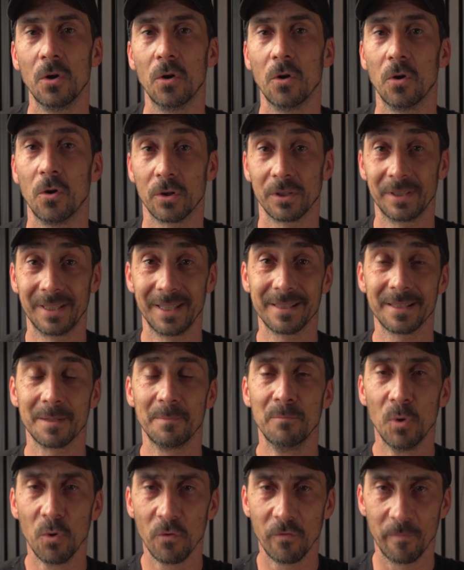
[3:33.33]
or there's a
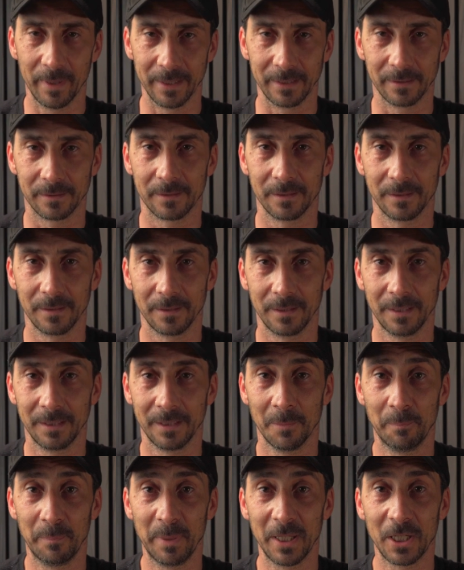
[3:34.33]
movement in
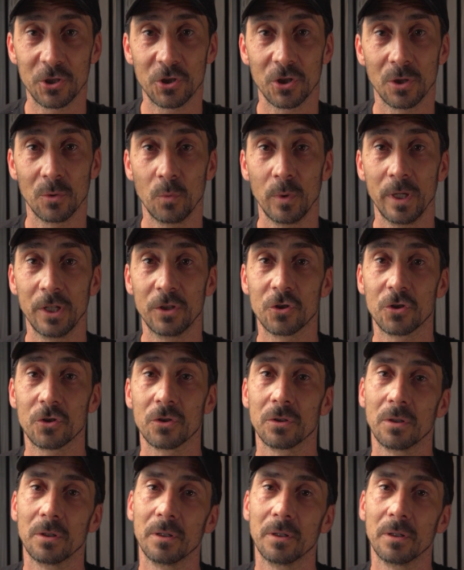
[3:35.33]
the picture which